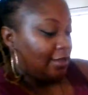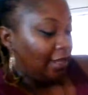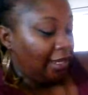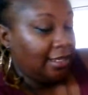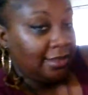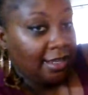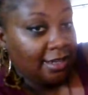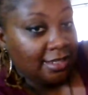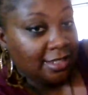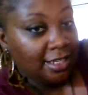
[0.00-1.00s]
Anything
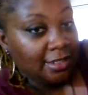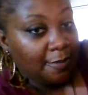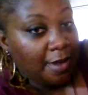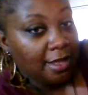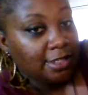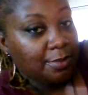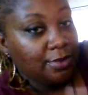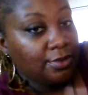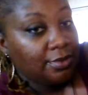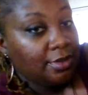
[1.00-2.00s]
that seems
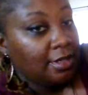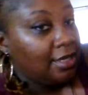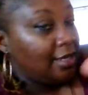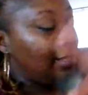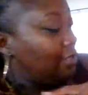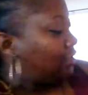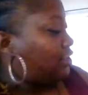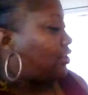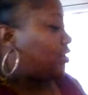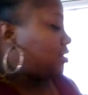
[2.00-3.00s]
impossible,
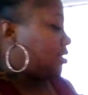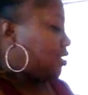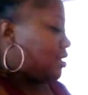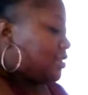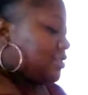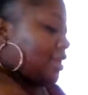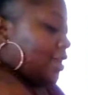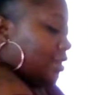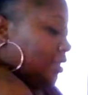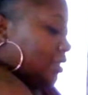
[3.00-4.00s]
you're gonna see that it's
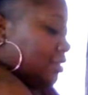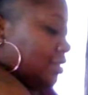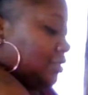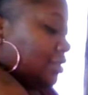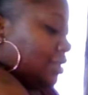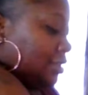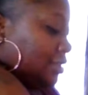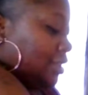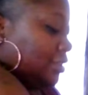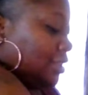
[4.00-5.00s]
not. Nothing
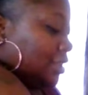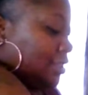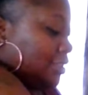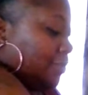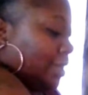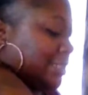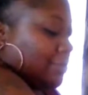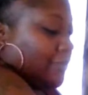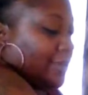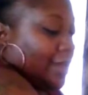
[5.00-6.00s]
nothing is
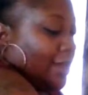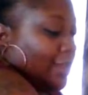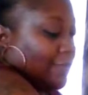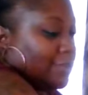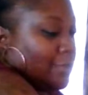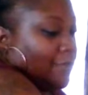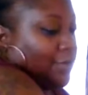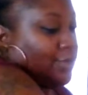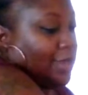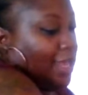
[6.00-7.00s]
impossible for God. If it's meant for
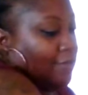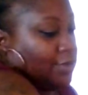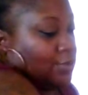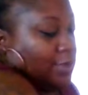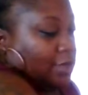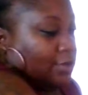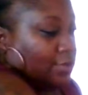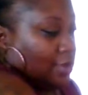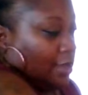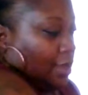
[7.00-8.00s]
you to have it, you will.
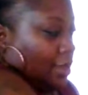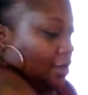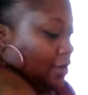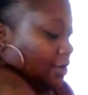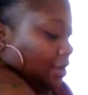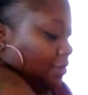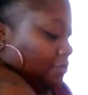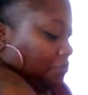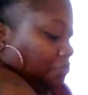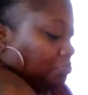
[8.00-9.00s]
Okay?
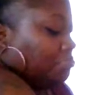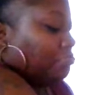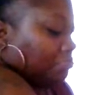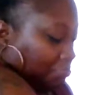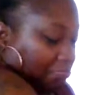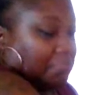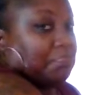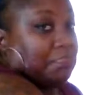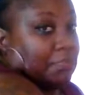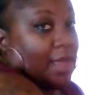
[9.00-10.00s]

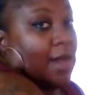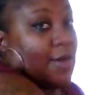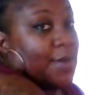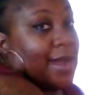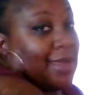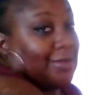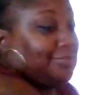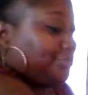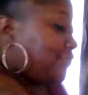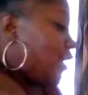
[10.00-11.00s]
All right.
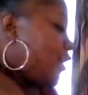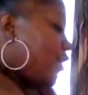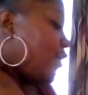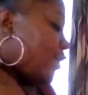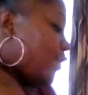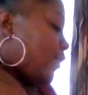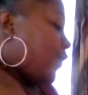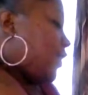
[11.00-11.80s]
What